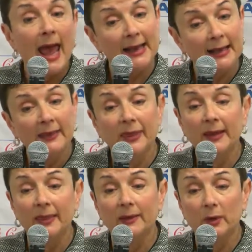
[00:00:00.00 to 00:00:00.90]
And I
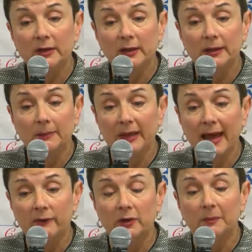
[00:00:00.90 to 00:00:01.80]
think that we just simply
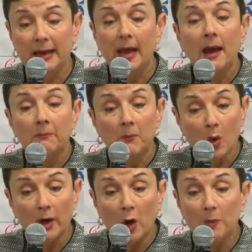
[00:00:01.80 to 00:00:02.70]
have to be
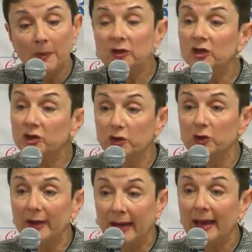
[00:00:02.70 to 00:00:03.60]
more open to
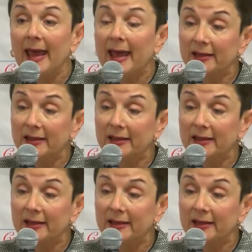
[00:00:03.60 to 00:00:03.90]
doing,